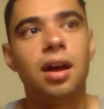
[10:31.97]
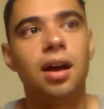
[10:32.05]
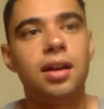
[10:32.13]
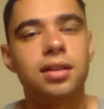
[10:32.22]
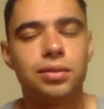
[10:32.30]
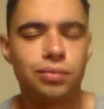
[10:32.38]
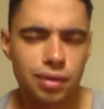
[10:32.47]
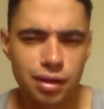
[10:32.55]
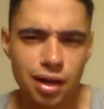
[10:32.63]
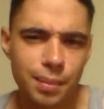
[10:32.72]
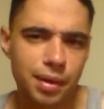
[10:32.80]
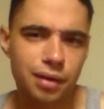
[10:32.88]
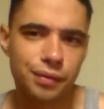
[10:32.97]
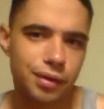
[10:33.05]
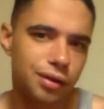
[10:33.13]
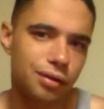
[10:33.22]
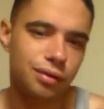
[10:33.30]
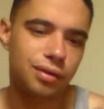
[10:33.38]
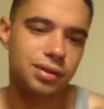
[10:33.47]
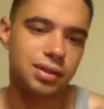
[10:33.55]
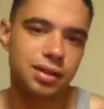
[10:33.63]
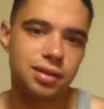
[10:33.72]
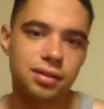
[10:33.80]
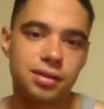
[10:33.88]
I just want to kind of make a video
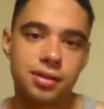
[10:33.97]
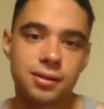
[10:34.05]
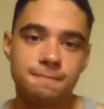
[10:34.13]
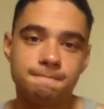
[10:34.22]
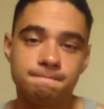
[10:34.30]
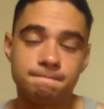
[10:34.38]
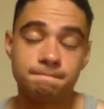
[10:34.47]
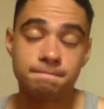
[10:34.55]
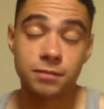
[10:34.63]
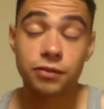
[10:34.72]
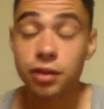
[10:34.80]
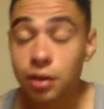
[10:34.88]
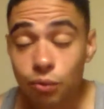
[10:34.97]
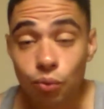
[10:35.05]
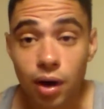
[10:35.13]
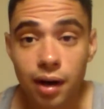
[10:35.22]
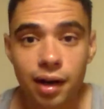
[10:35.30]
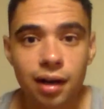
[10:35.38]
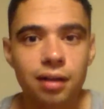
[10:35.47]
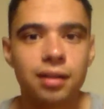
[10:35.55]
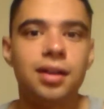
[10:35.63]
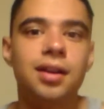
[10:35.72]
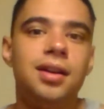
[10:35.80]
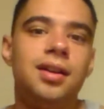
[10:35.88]
because I just figured why
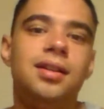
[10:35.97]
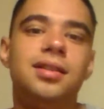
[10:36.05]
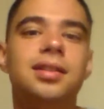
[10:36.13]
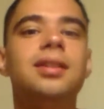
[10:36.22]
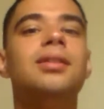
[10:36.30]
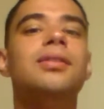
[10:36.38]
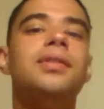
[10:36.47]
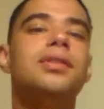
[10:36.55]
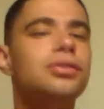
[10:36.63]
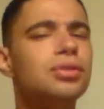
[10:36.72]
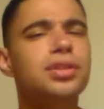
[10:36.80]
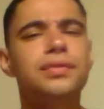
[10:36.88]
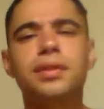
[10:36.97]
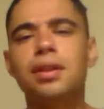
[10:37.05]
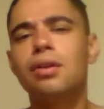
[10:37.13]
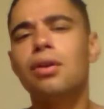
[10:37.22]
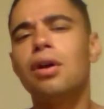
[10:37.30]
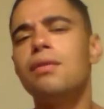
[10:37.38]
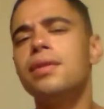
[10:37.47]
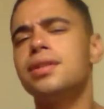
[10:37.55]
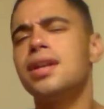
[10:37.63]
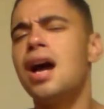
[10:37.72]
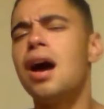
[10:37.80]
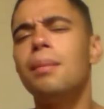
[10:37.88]
not. So if you enjoyed this video,
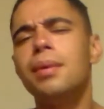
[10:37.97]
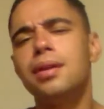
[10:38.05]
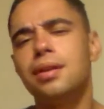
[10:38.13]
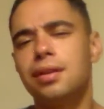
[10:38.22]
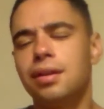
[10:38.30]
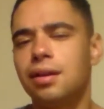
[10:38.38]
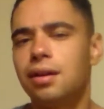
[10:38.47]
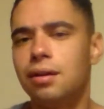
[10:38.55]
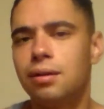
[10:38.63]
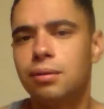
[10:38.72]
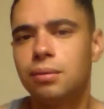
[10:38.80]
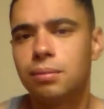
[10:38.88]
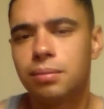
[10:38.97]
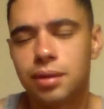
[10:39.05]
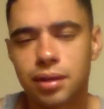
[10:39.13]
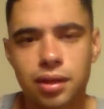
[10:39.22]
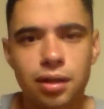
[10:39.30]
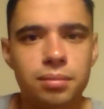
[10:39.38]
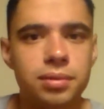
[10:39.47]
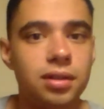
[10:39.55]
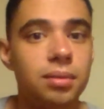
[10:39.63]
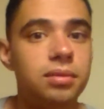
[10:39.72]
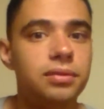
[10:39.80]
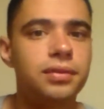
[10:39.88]
always comment. Thumbs
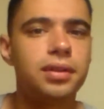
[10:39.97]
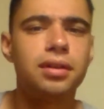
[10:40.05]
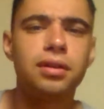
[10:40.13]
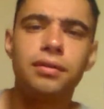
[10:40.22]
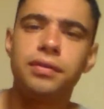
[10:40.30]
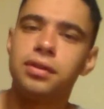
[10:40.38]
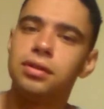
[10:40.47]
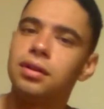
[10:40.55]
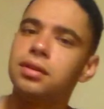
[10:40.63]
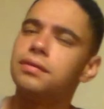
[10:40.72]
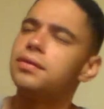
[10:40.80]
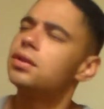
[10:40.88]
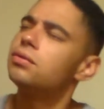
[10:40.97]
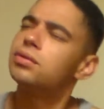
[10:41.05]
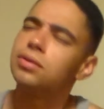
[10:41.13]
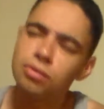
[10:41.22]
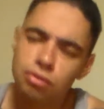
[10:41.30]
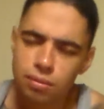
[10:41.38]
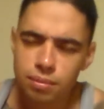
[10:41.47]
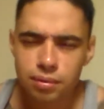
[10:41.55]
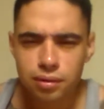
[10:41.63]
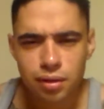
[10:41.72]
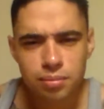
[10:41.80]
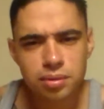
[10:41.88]
up the video if you thought the video was
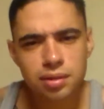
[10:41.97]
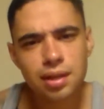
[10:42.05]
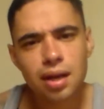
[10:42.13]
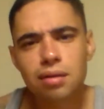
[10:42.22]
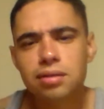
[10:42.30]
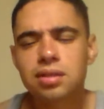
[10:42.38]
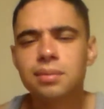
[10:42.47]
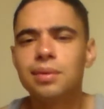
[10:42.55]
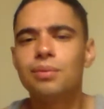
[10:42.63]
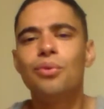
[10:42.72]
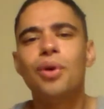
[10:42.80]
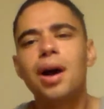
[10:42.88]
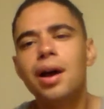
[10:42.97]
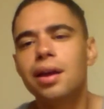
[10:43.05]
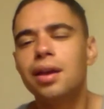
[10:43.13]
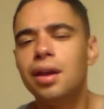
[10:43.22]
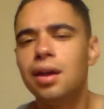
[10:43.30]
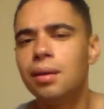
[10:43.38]
horrible. Thumbs it down. Tell me why.